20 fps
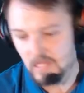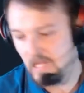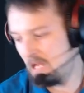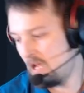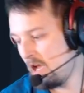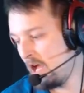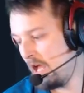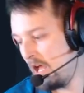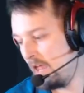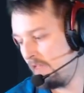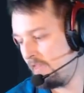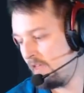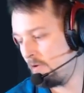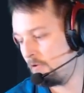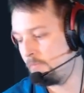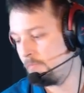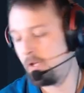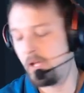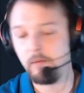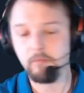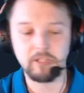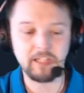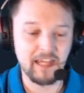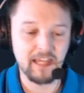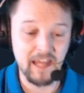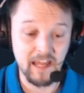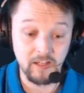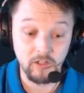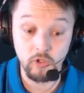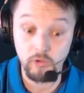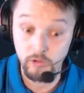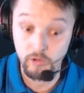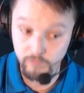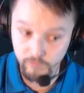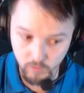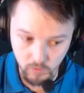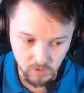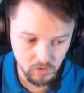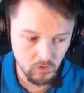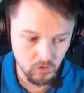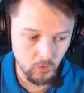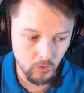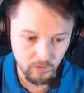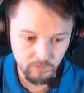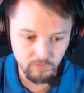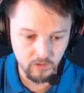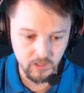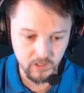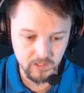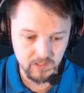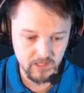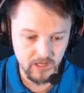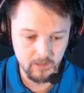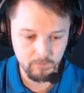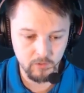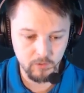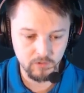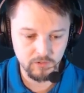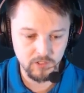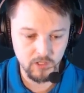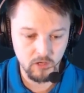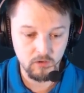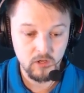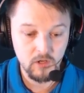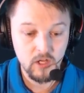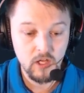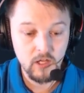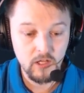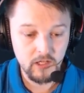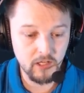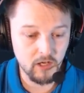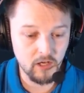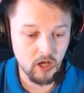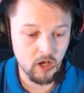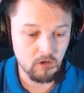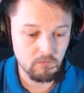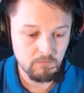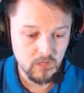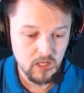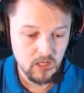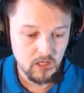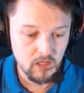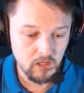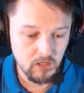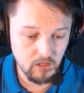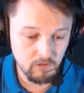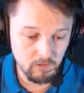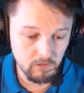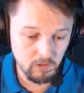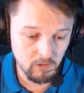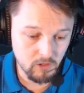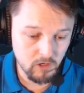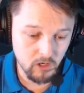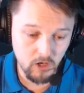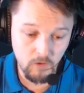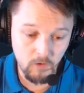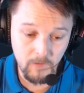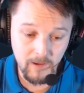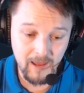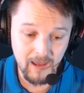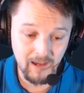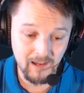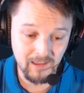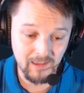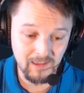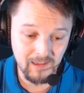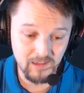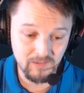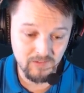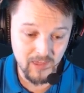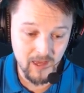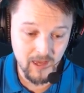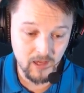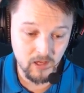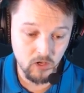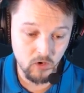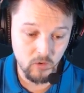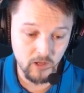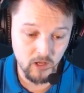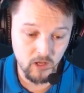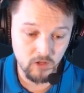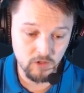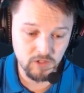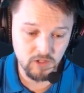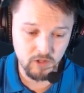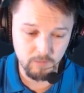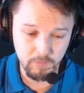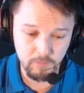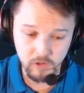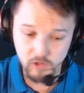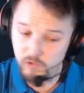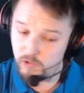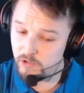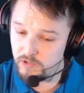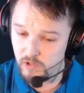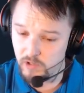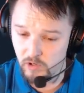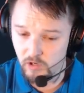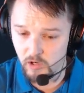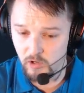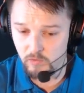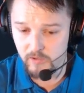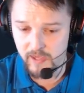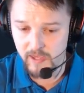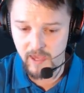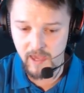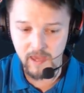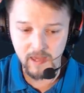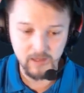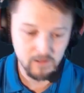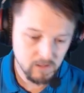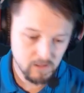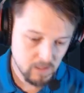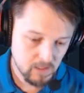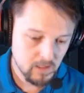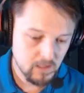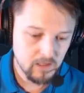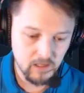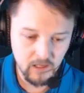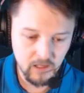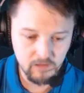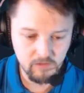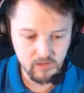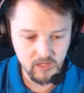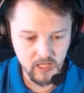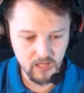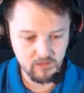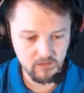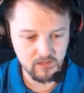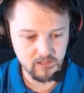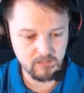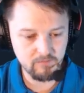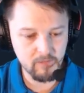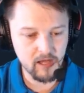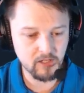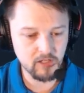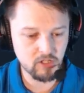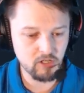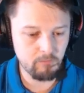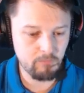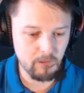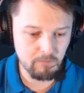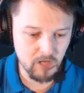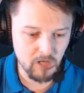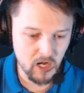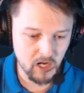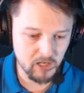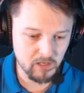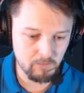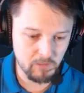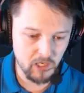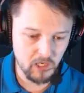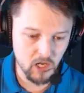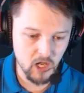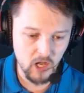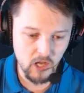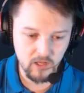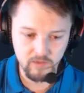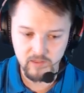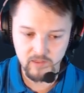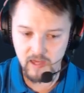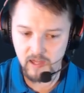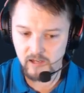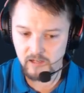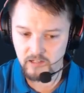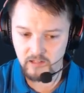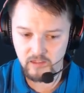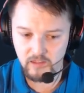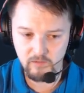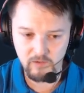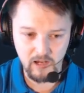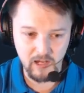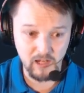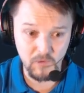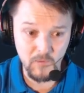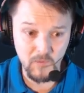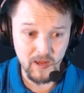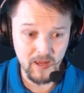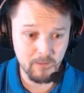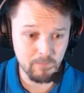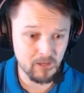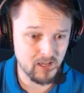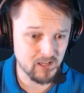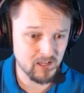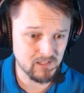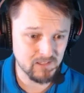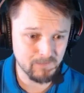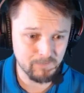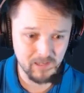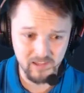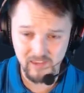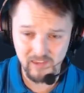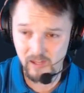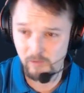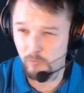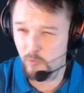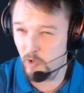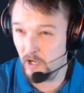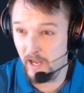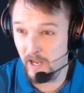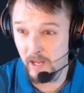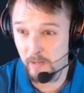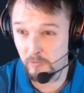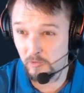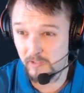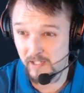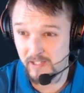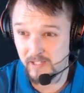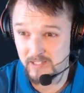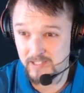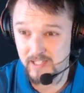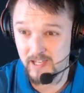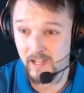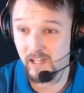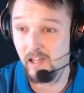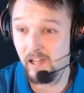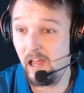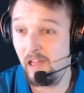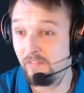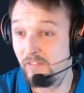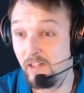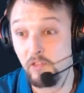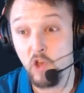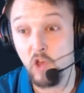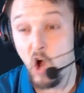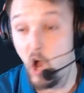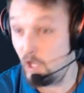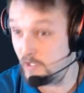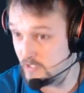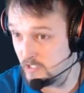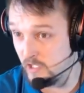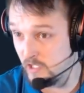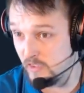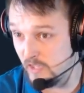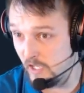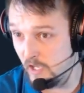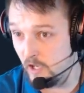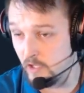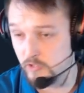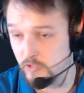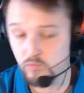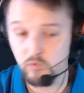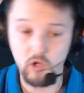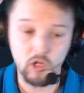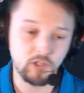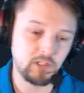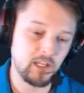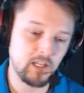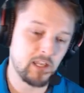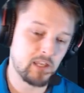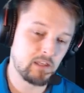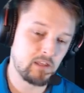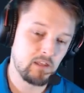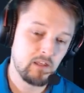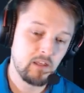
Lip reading: that would be able to gain you the 4 lore, for example. So you could go ahead and get that going. Also, the Plutos are okay in this matchup. I'm not going to be knocking that anyway, because I mean, they were able to get second and they lost to the Oswald deck,